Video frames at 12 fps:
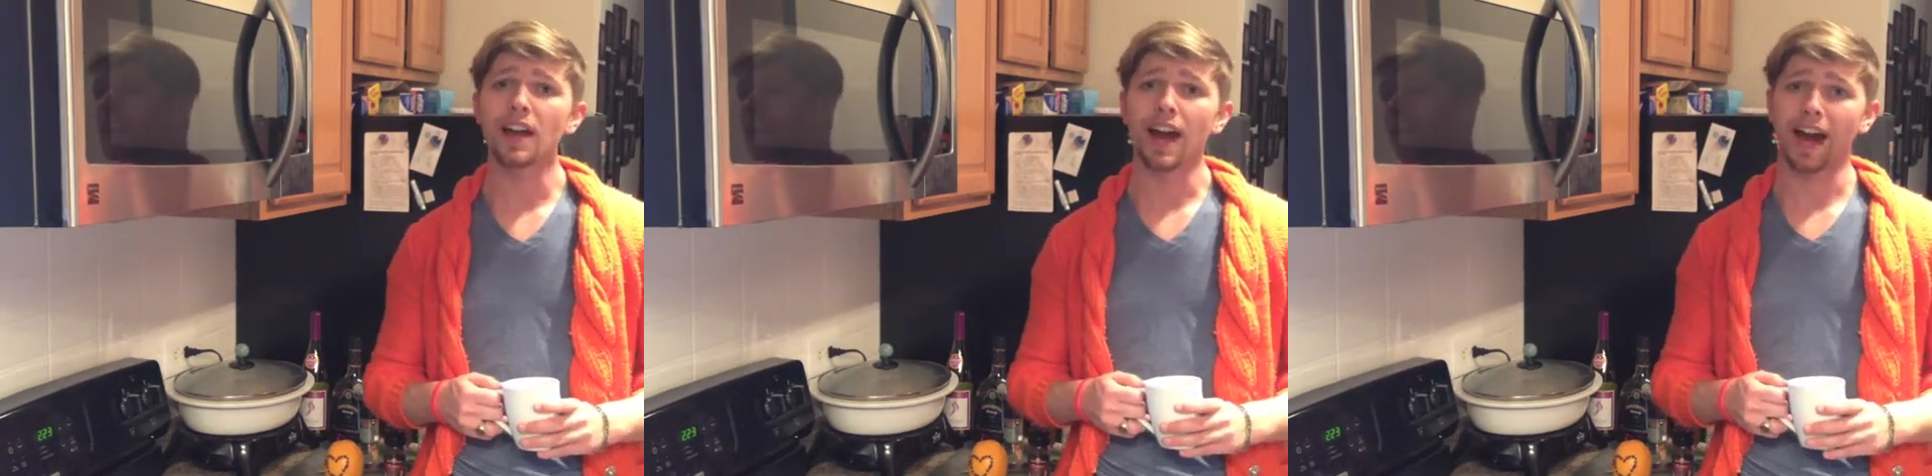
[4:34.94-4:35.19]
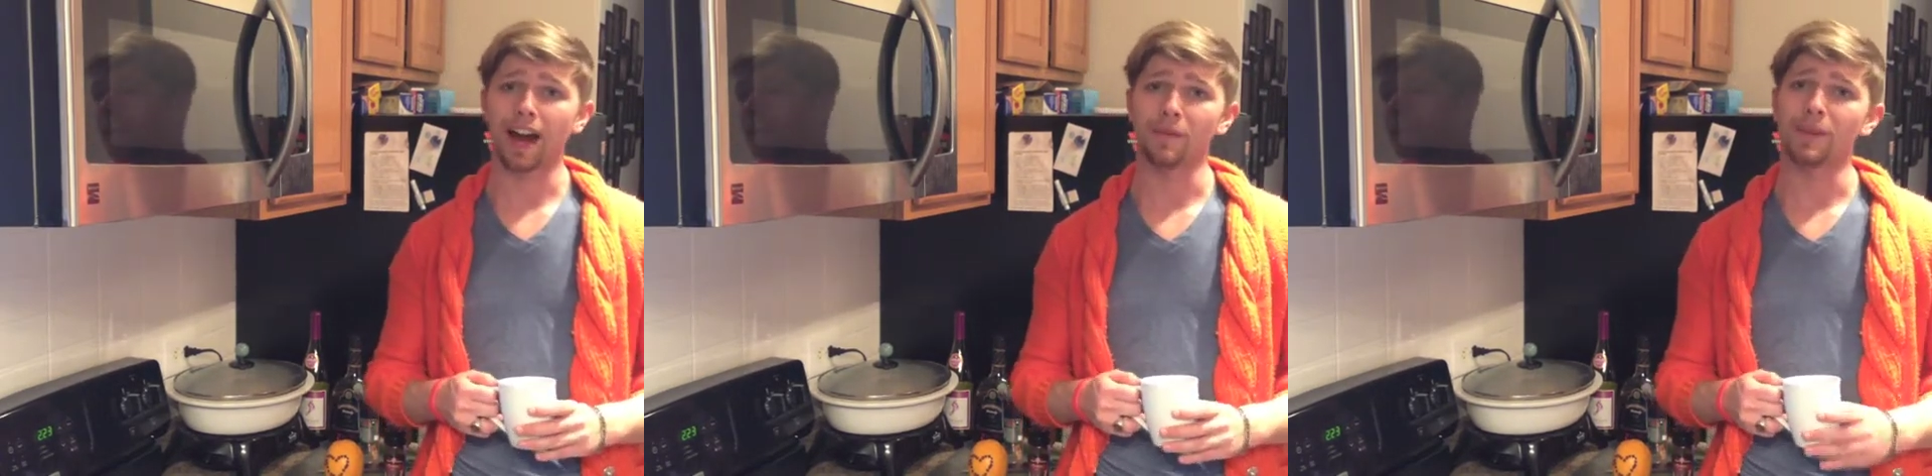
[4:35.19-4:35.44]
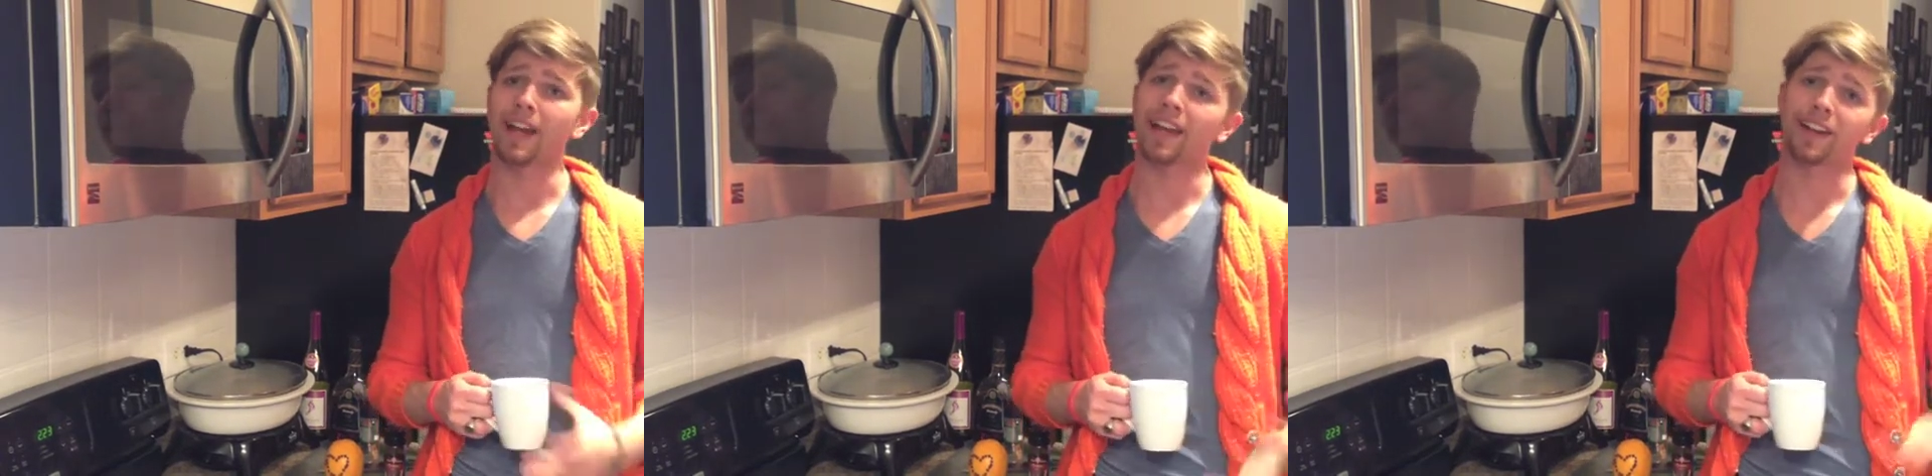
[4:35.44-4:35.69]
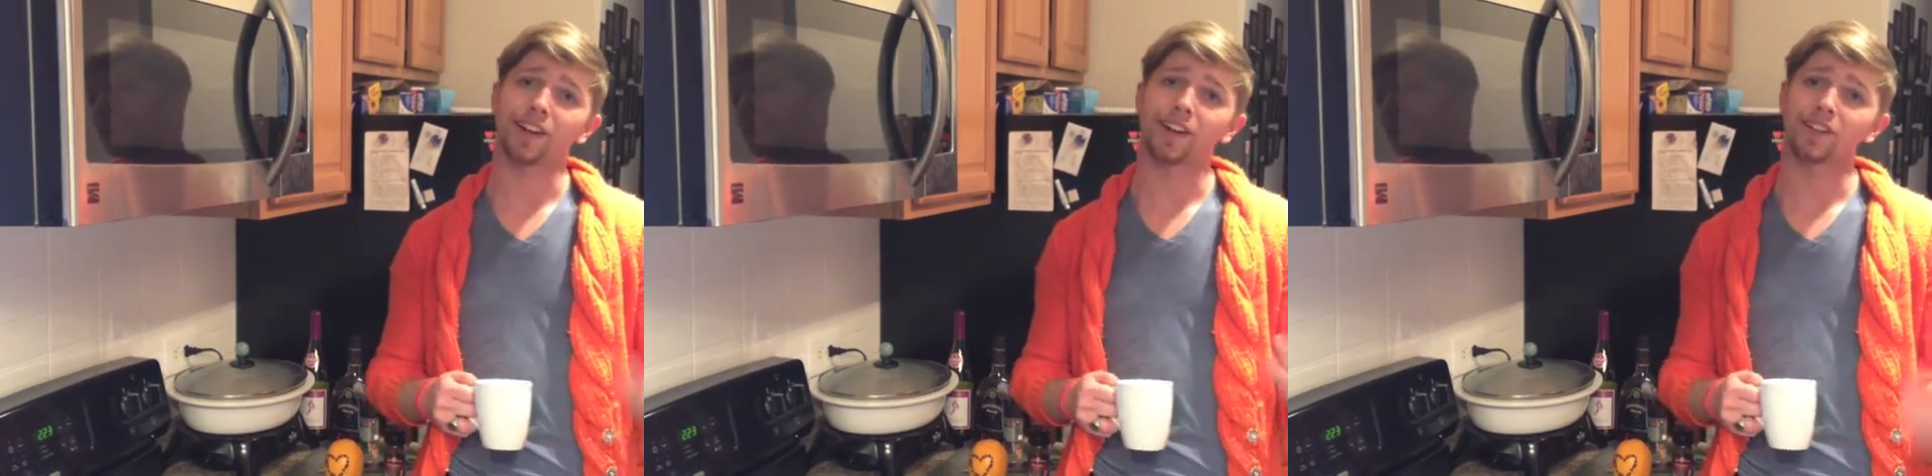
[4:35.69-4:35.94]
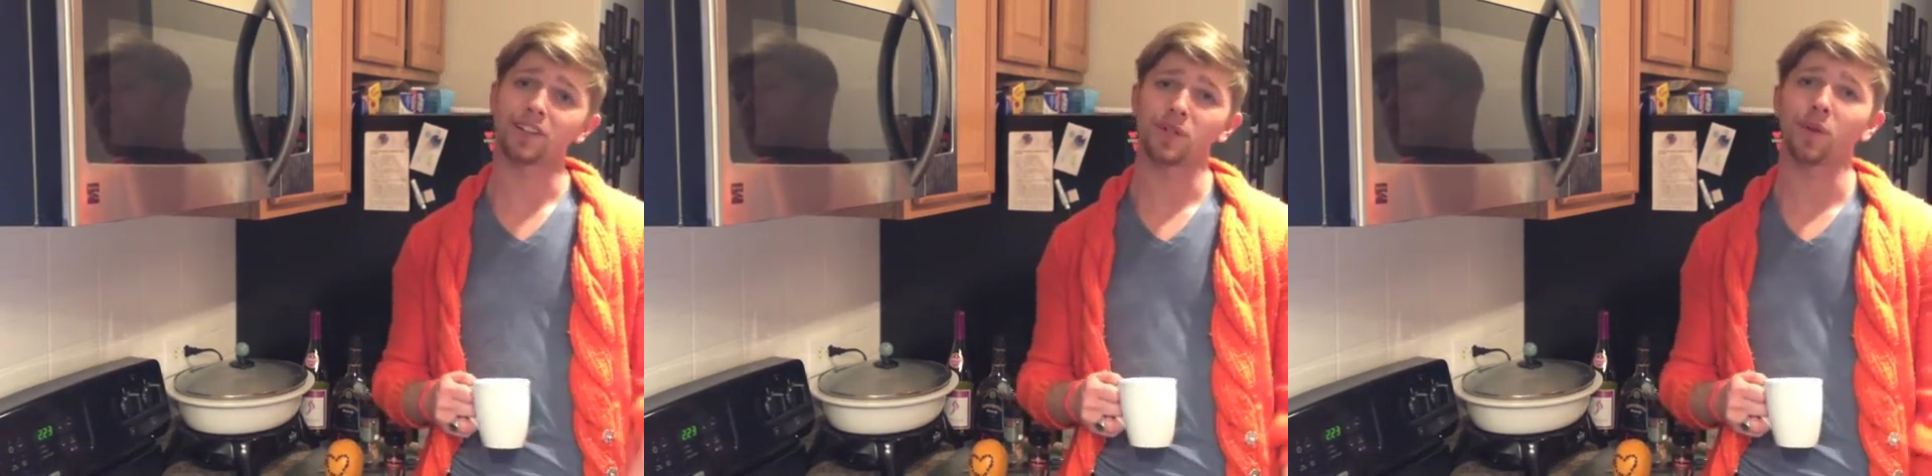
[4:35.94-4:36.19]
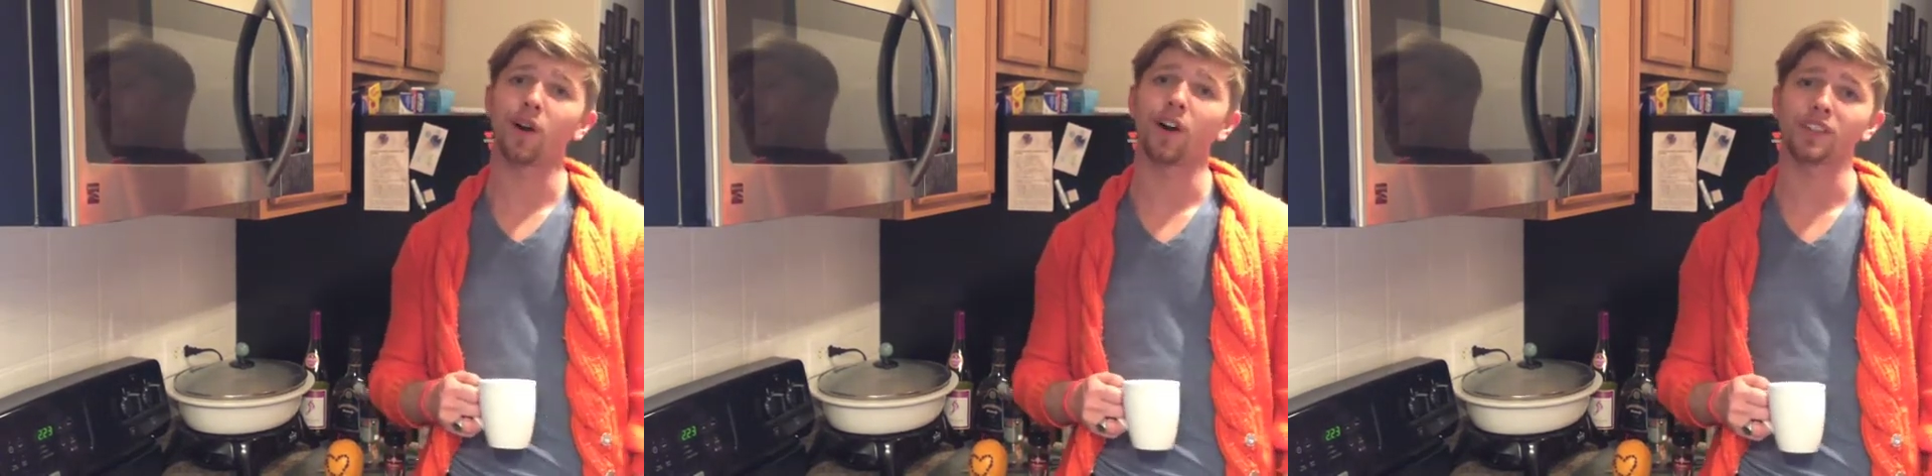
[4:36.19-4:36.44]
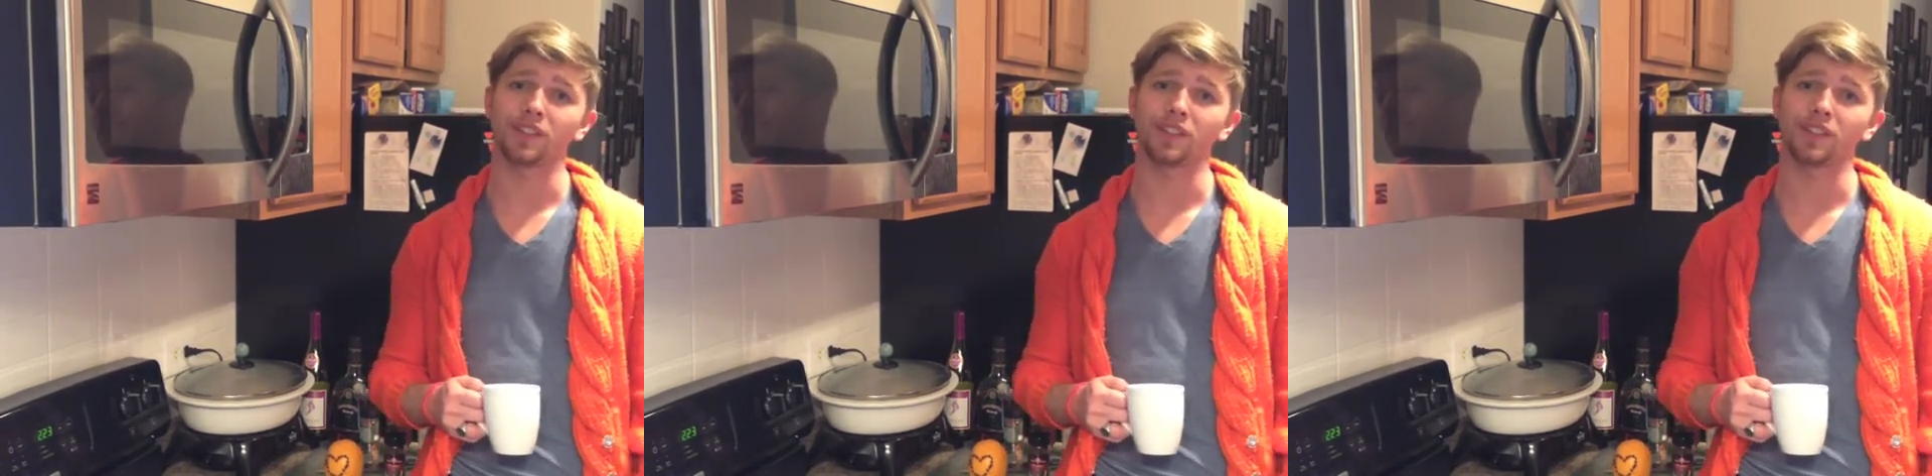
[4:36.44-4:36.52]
And I encourage you all